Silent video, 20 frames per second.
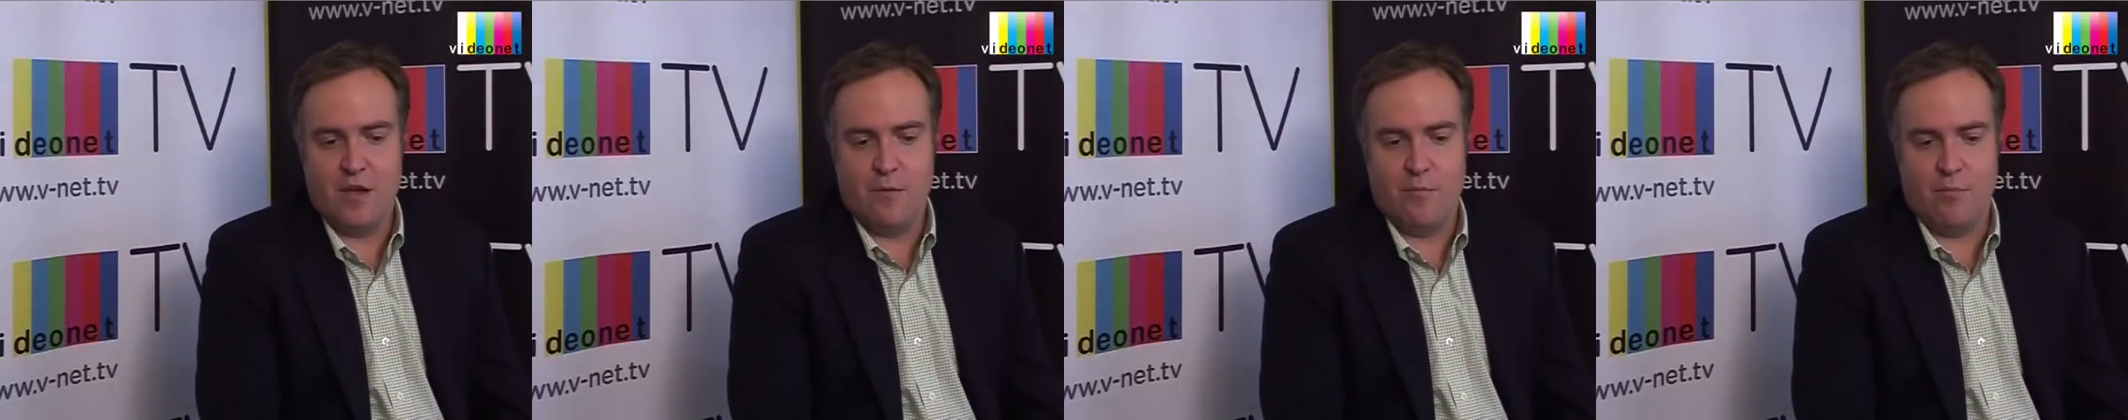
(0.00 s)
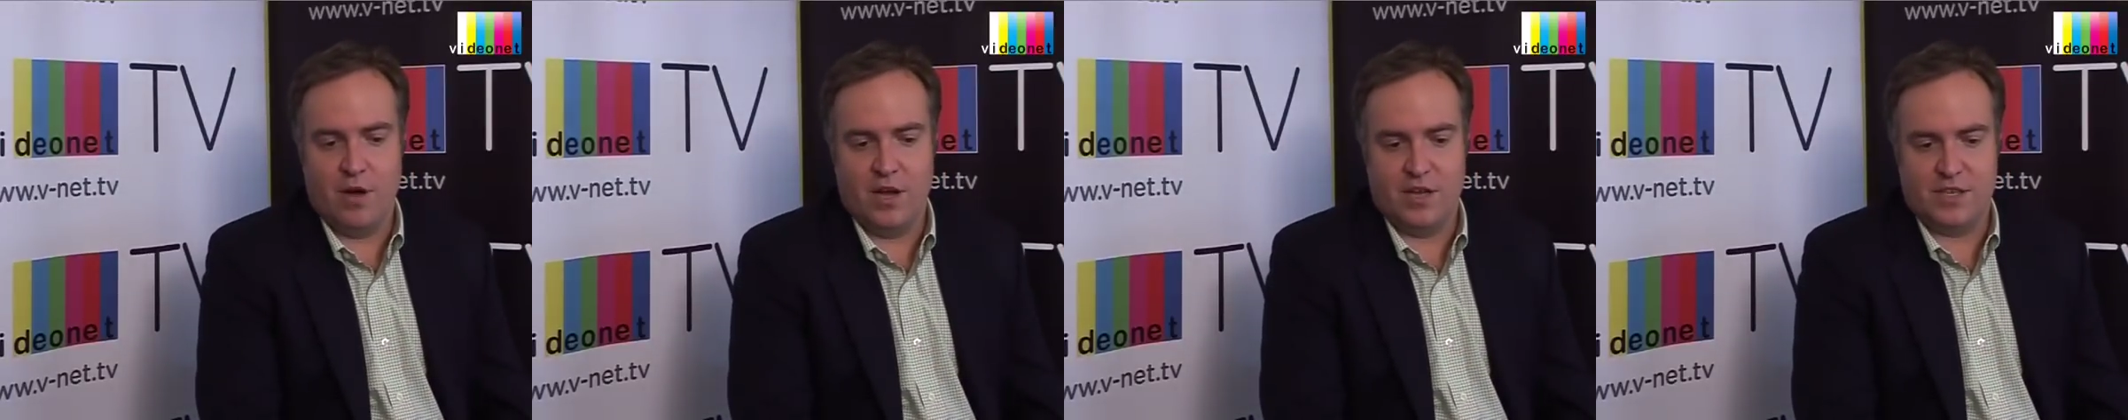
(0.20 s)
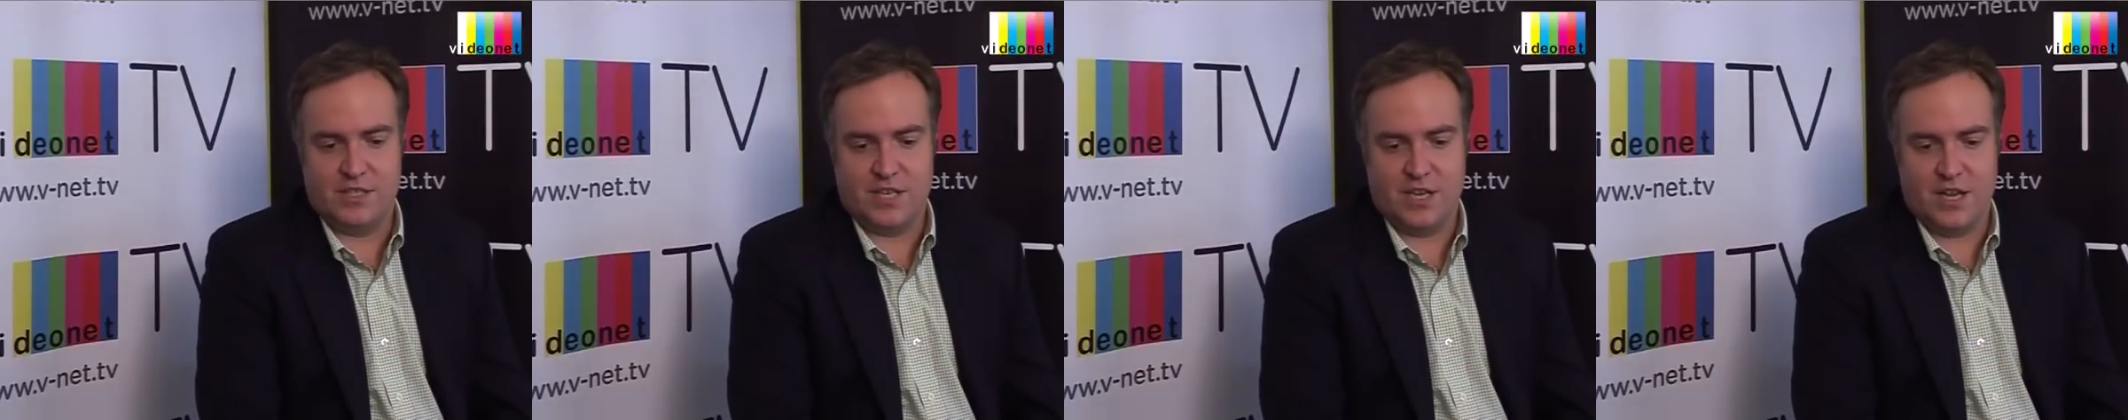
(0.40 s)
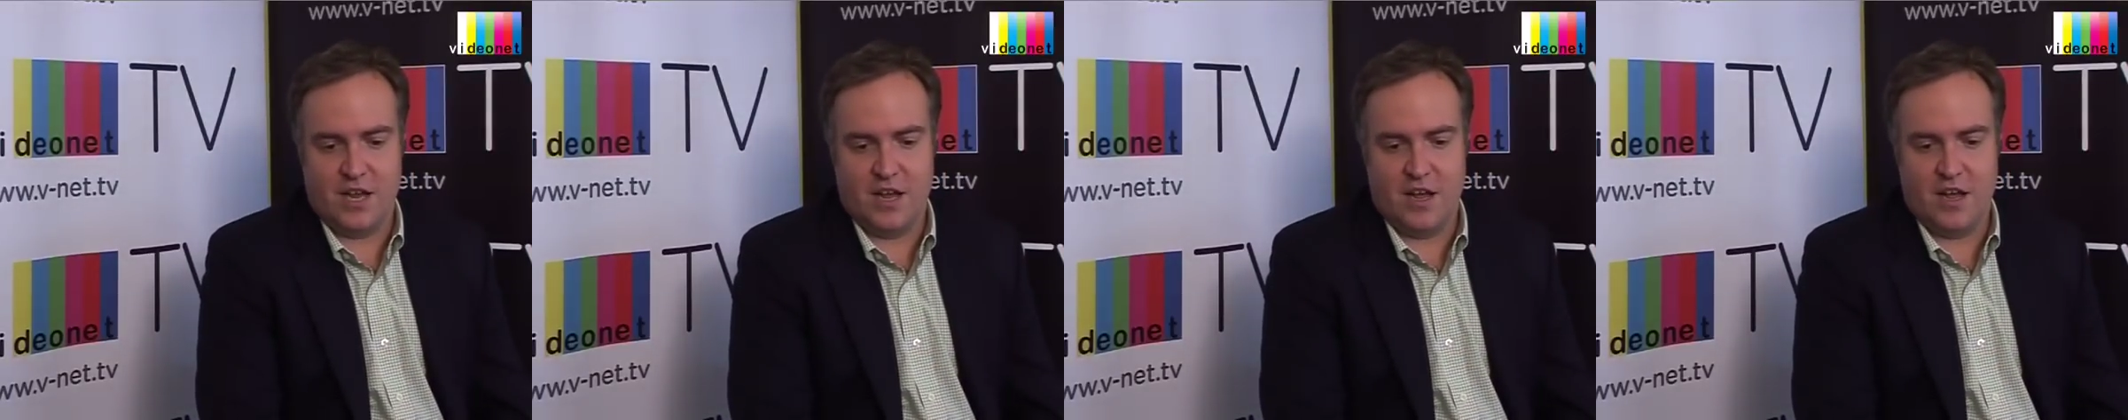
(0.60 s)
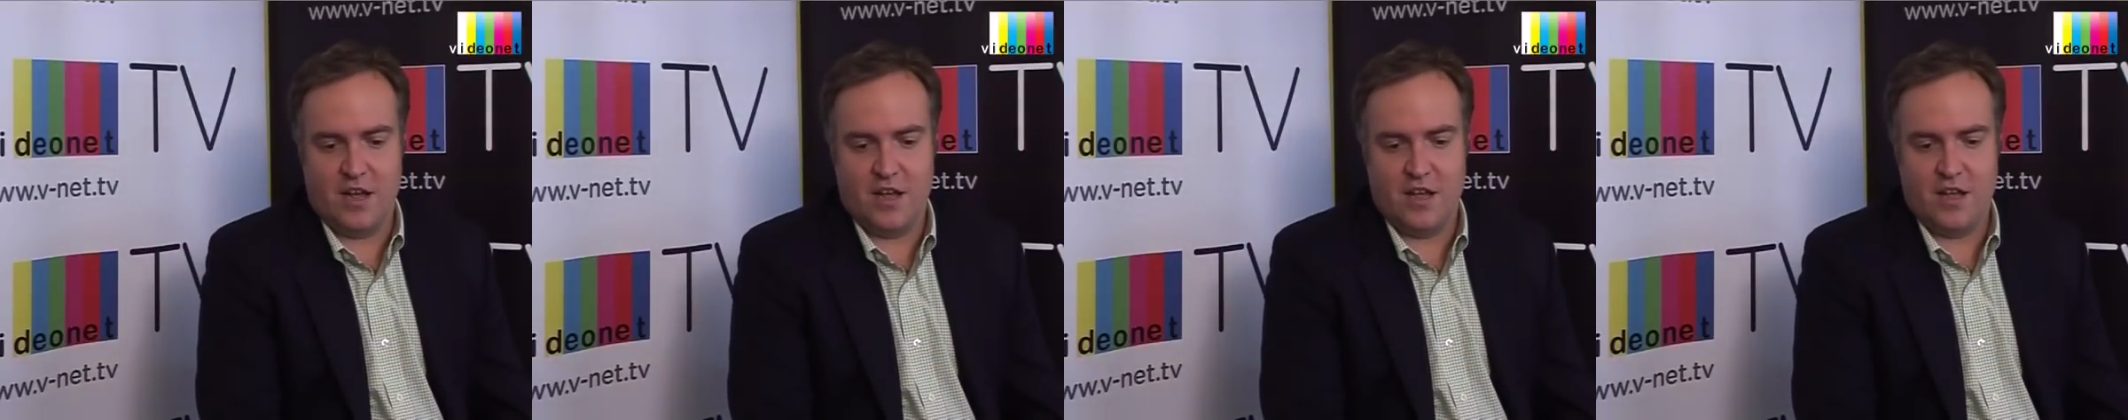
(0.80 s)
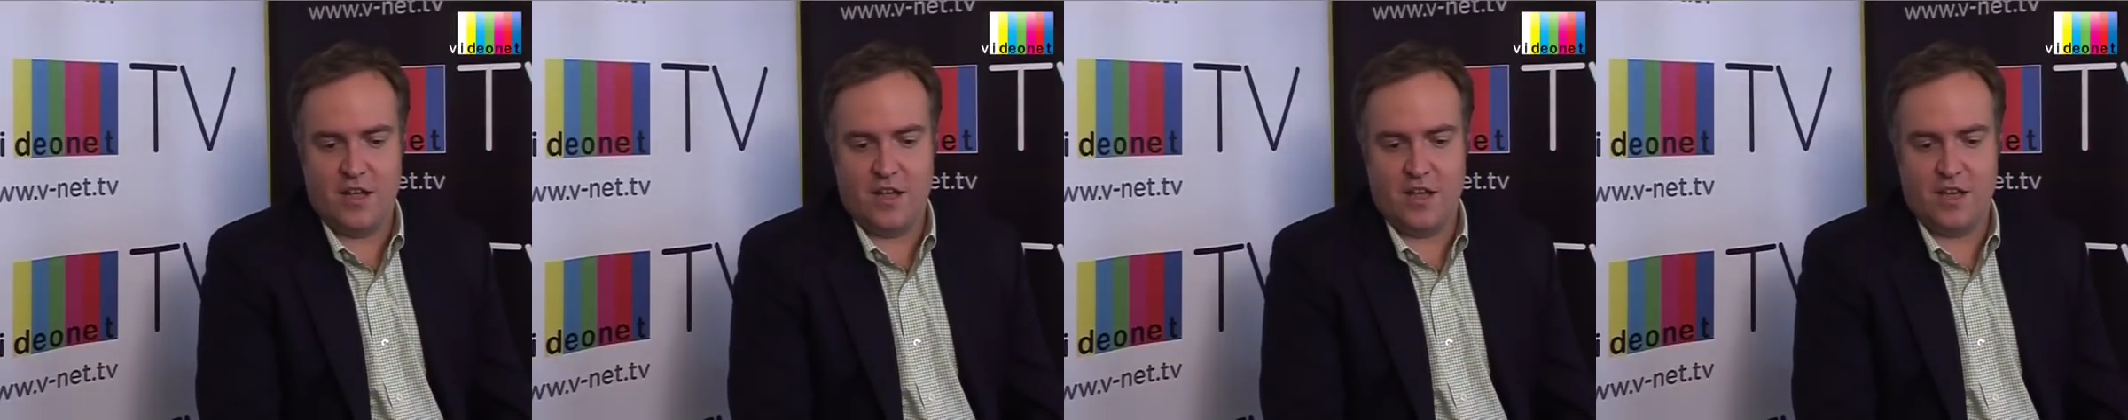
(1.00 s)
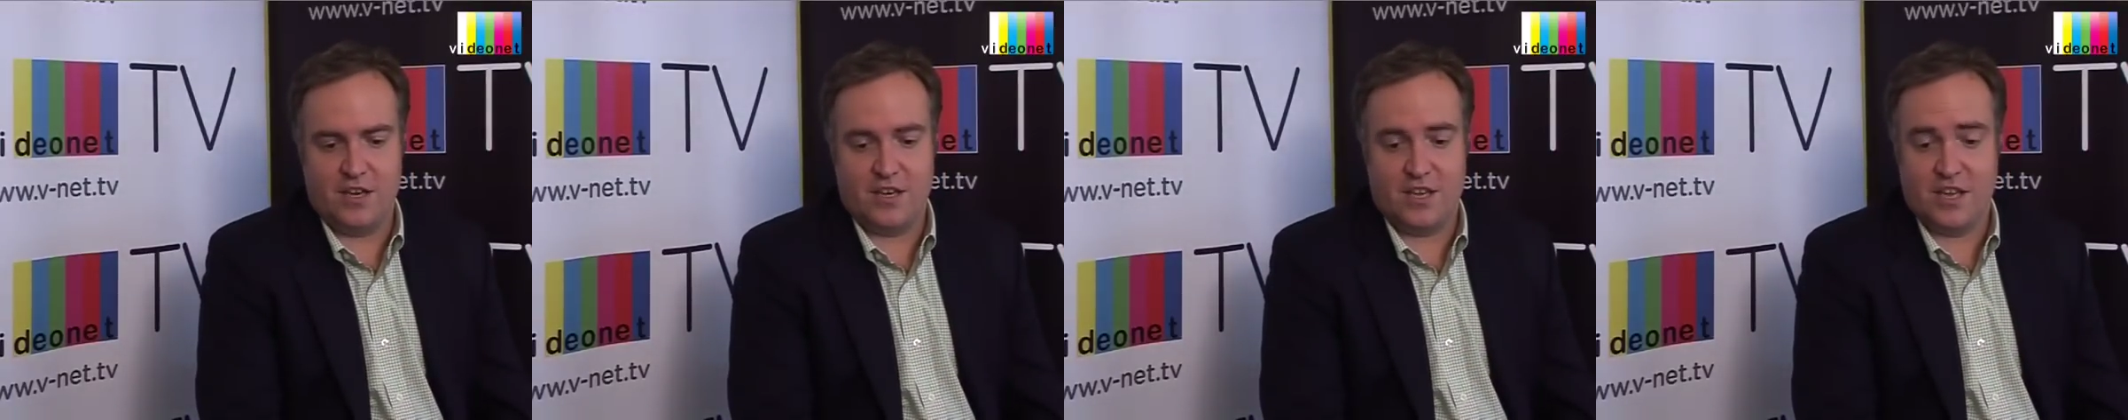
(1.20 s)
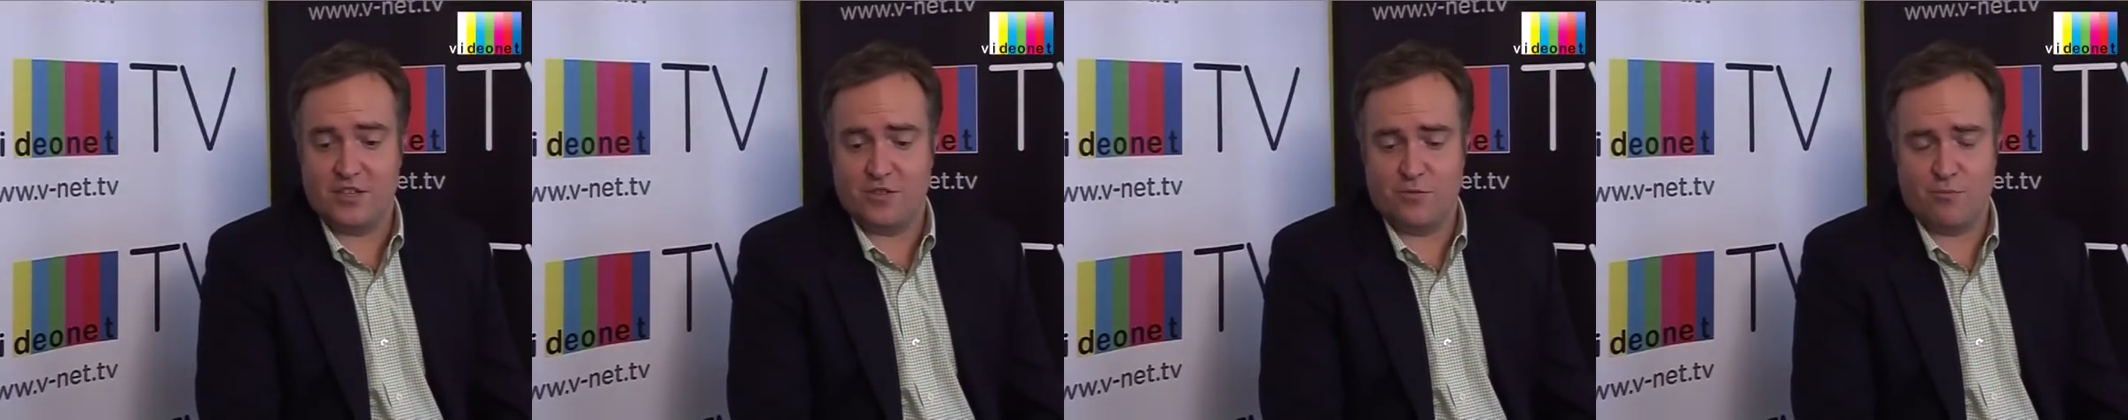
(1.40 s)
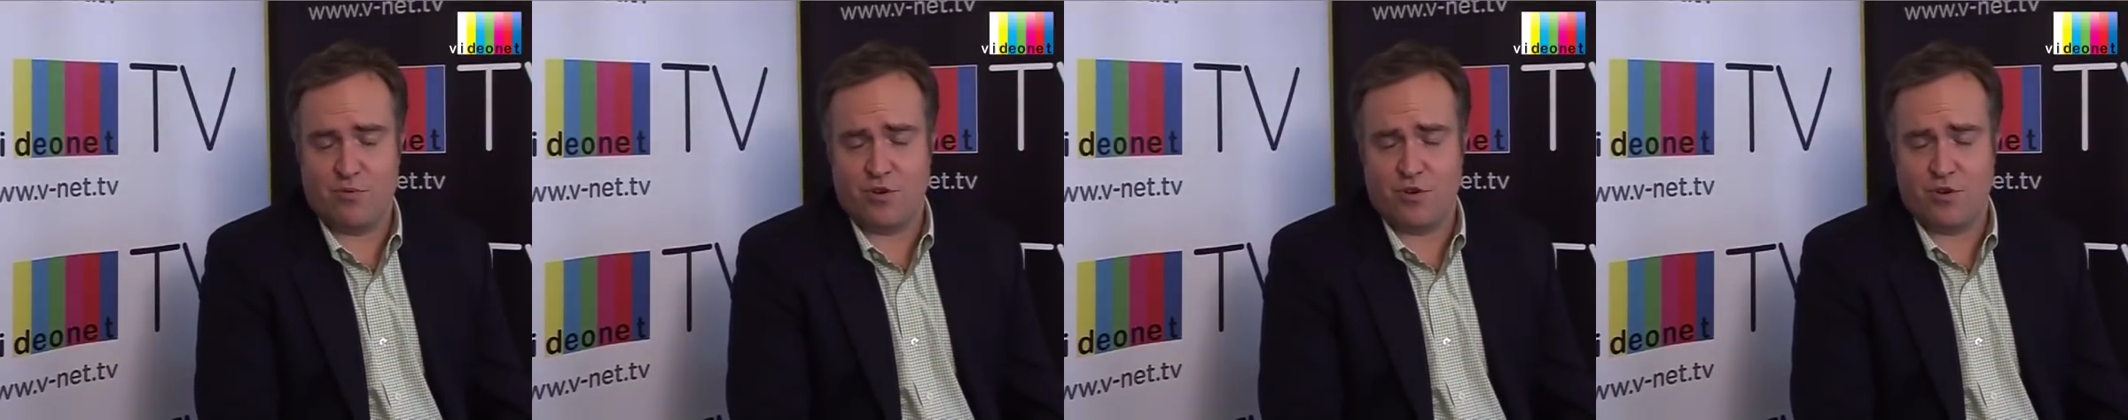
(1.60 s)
But it doesn't